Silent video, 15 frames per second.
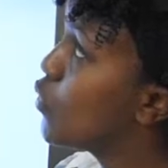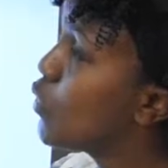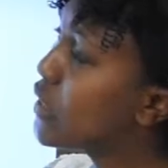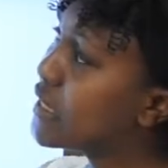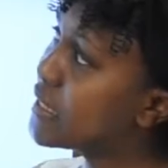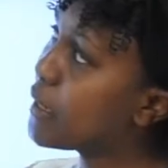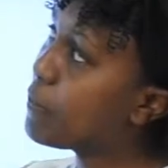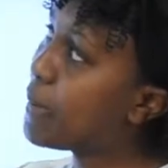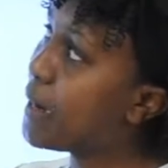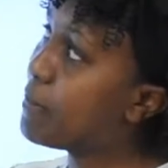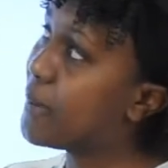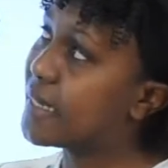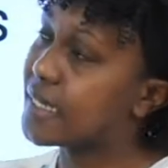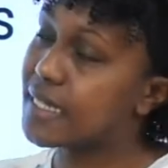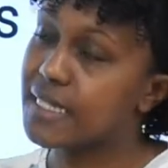So what is the
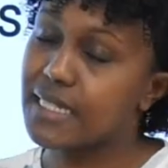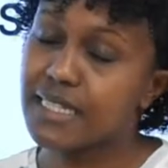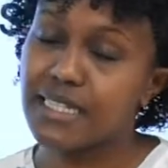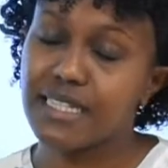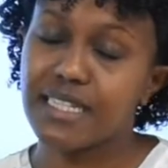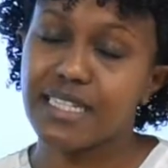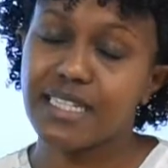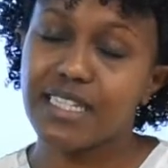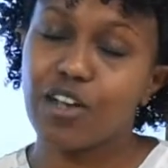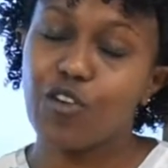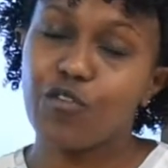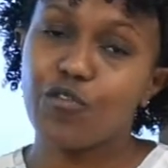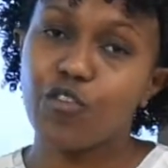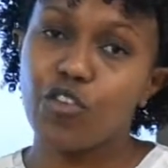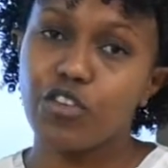purpose
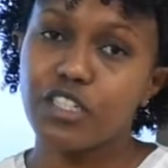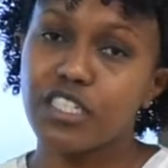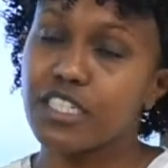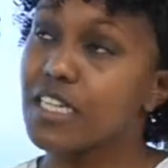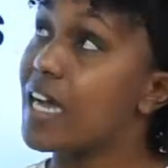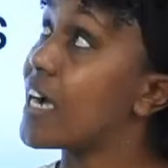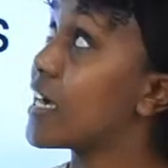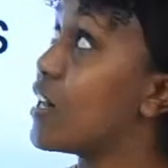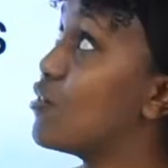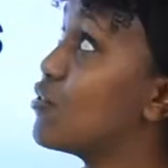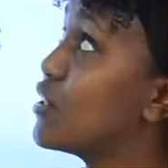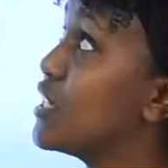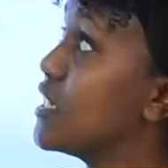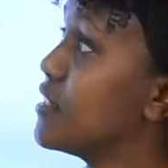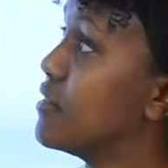of cost
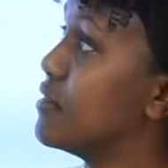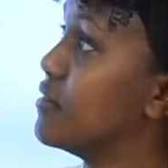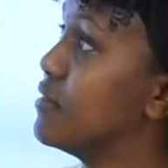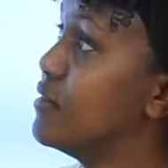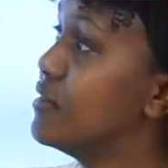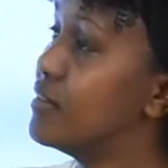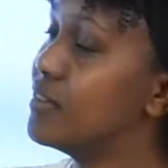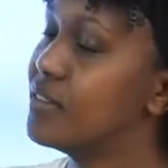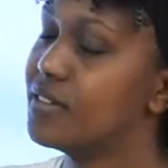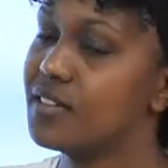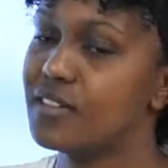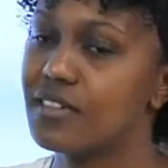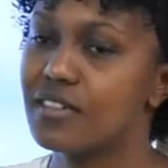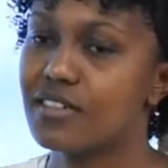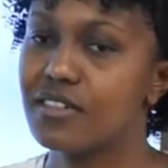accounting?
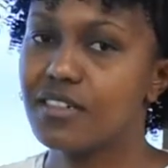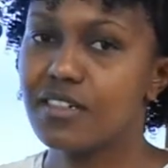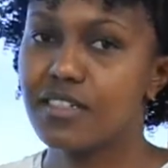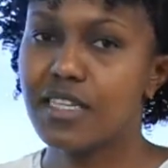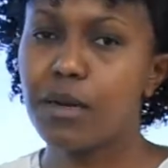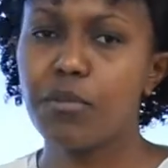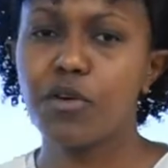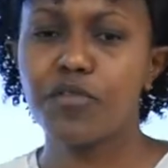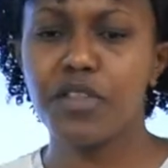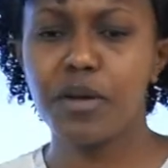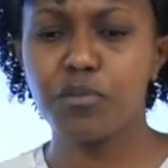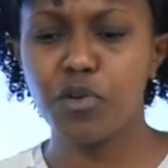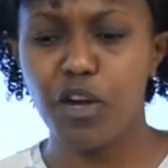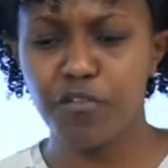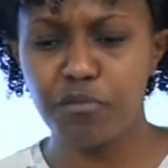Some of
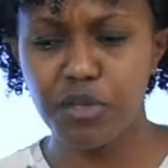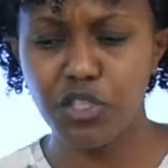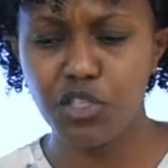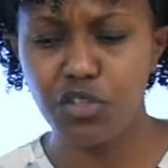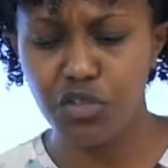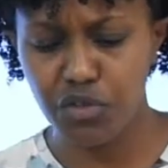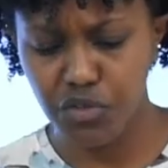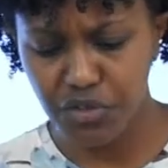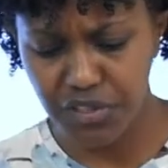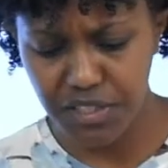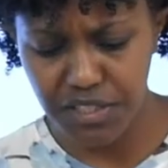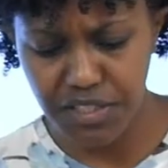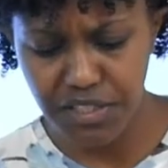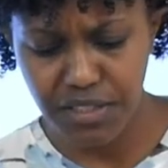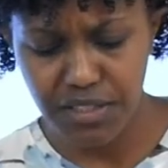them we have mentioned
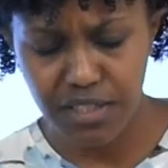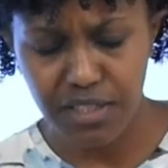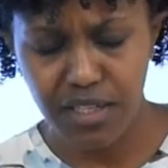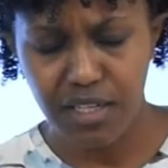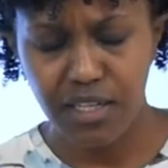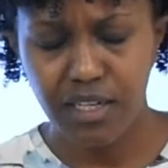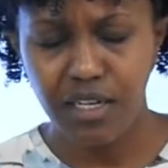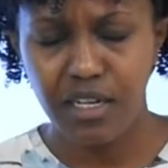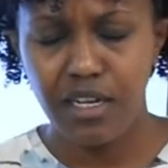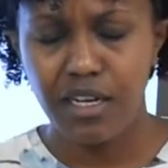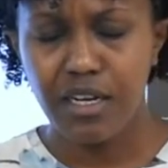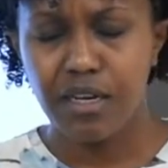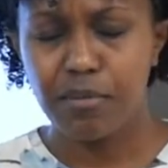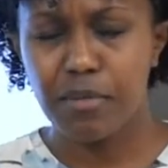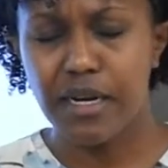already,
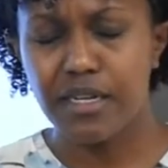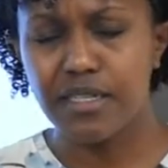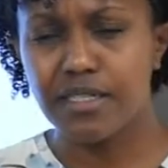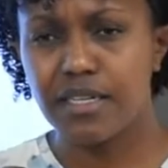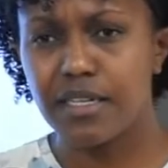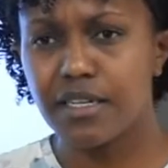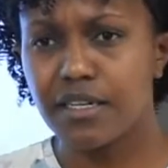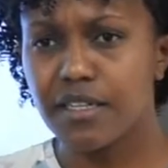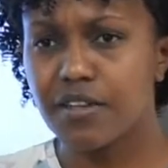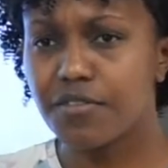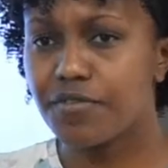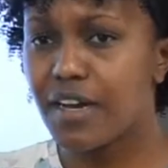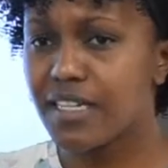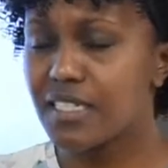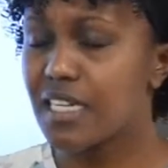but
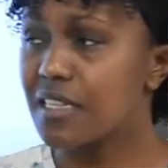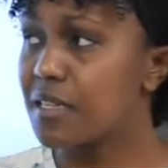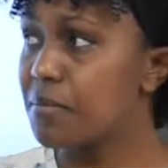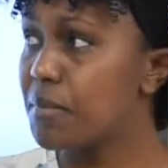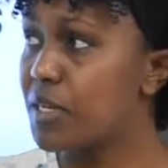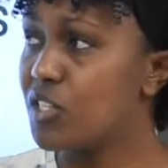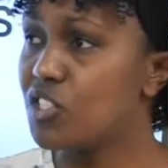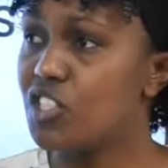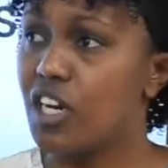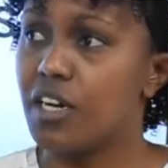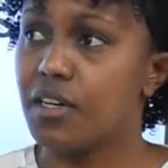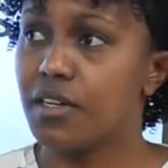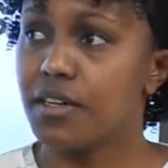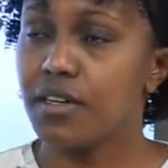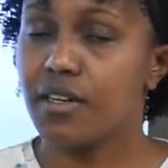the first and the
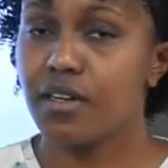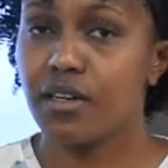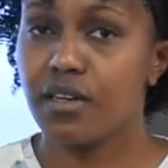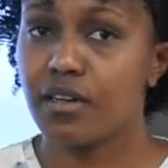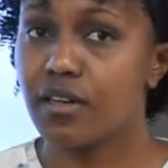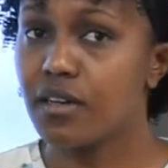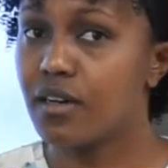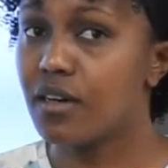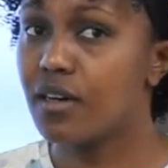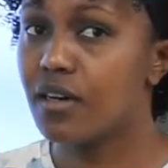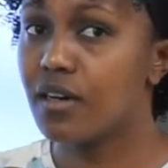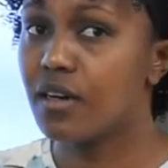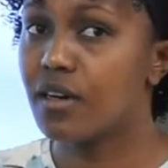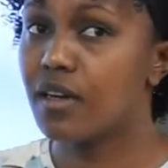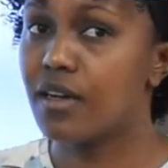major
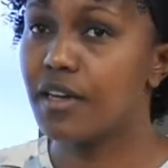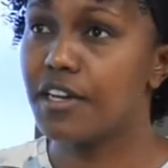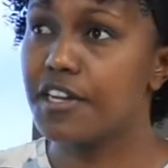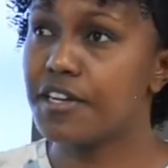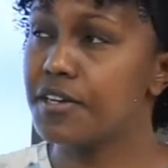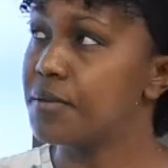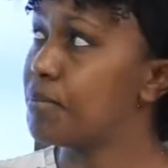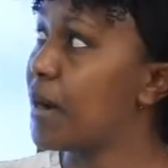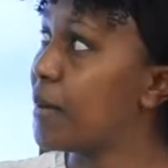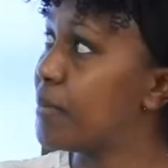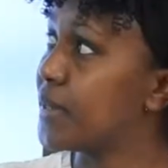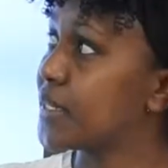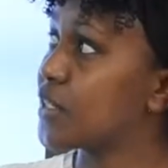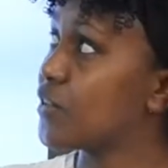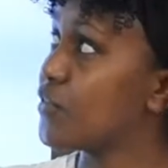
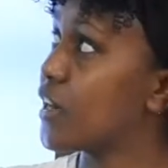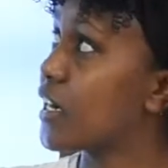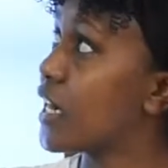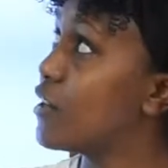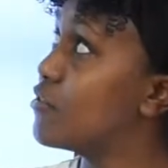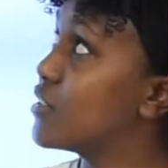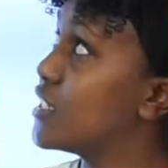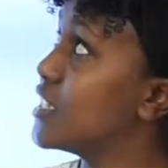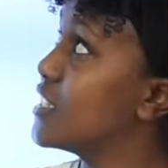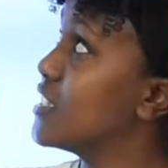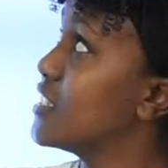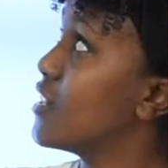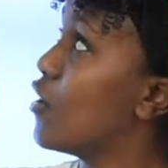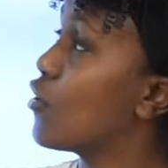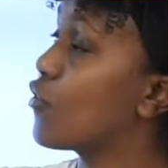purpose of
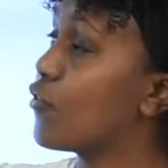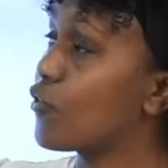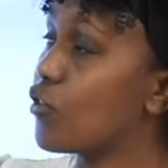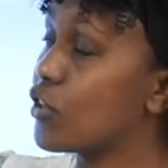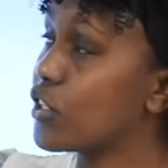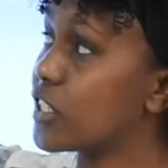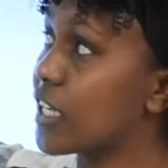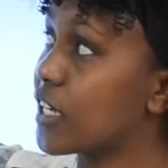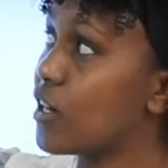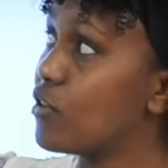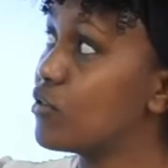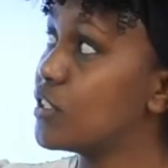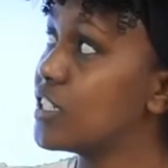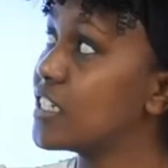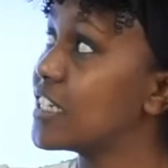accounting, of cost
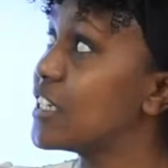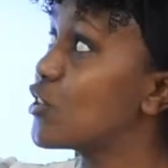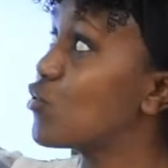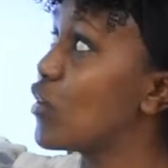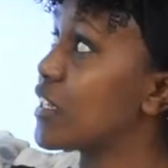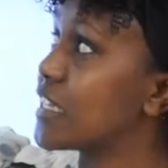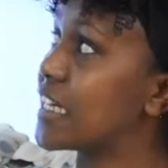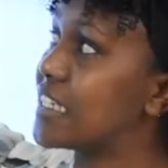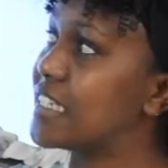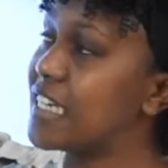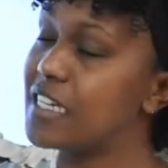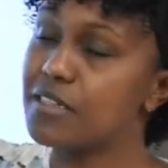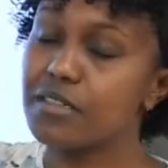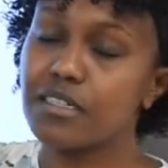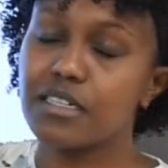accounting, is to
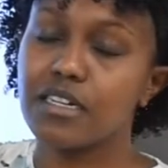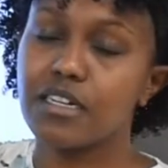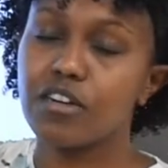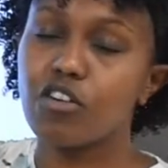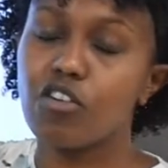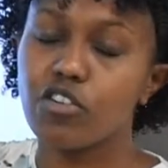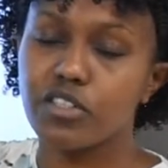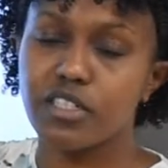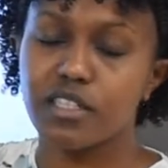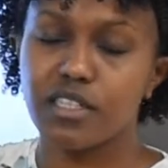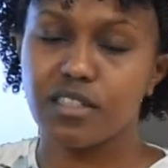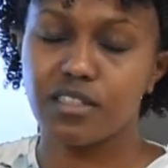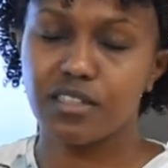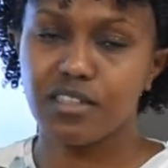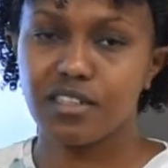ascertain
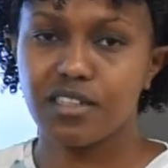costs.